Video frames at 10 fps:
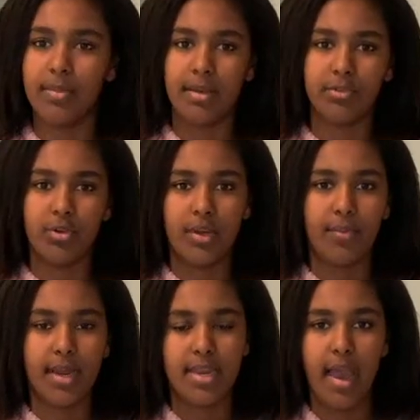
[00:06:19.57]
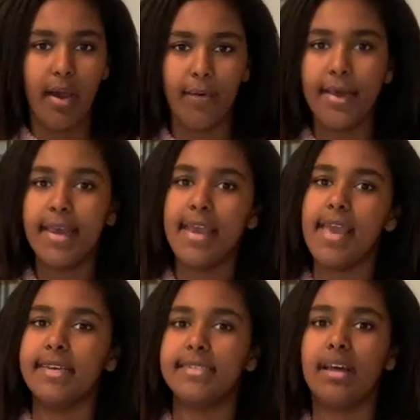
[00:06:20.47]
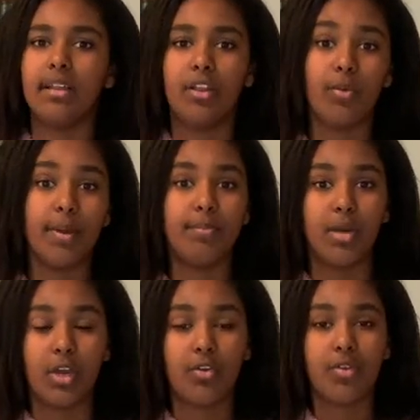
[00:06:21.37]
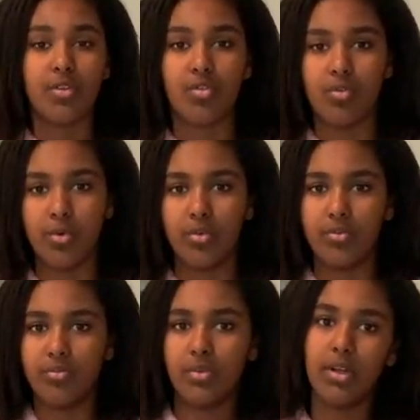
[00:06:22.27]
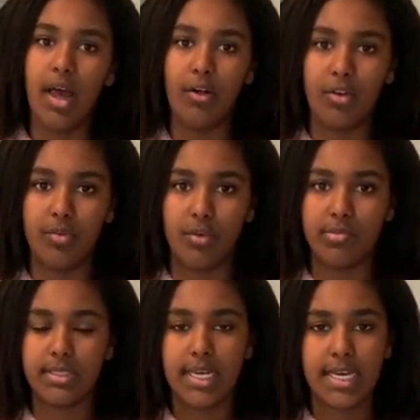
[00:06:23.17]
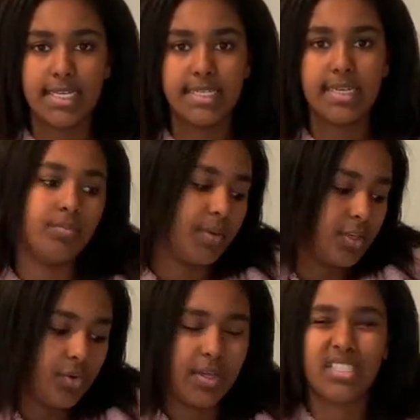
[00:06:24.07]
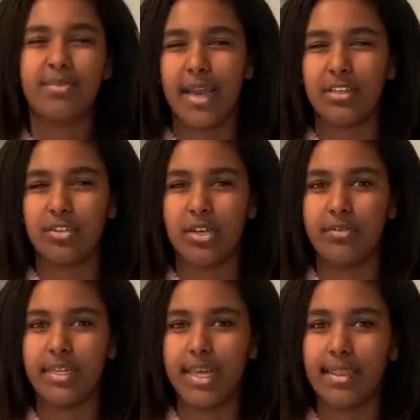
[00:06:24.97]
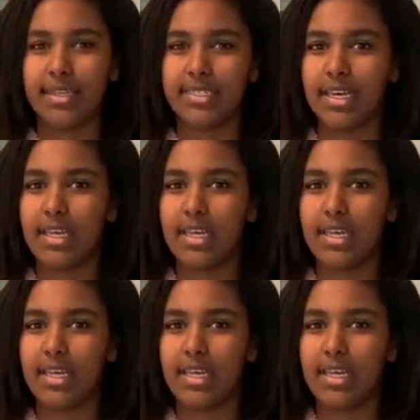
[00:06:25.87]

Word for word: that I'm showing you right now is a little bit bigger than the normal Elder room size, but don't expect yourself to get this like